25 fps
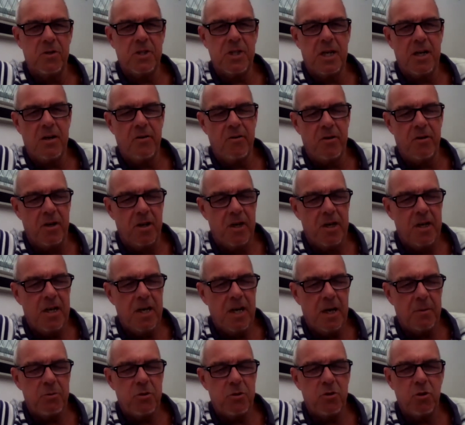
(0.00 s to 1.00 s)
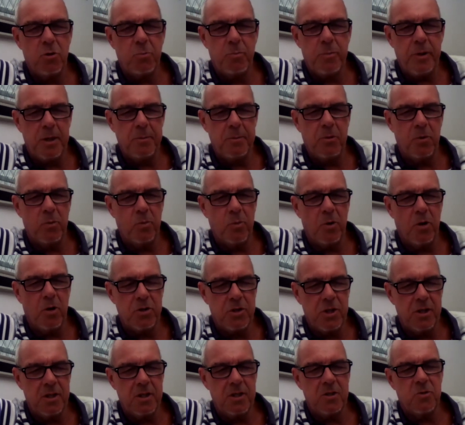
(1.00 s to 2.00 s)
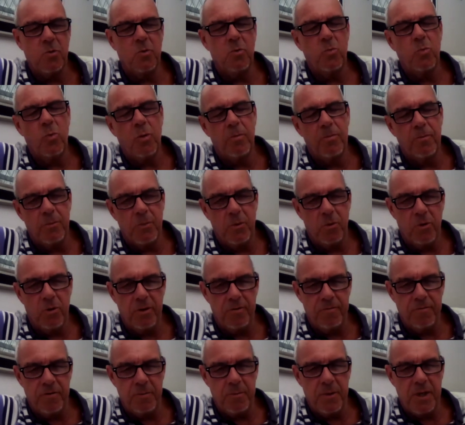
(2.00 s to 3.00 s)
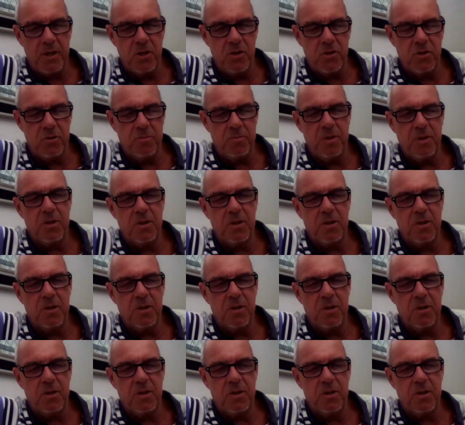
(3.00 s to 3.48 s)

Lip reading: Tara, I'm sure people watching this will want more information,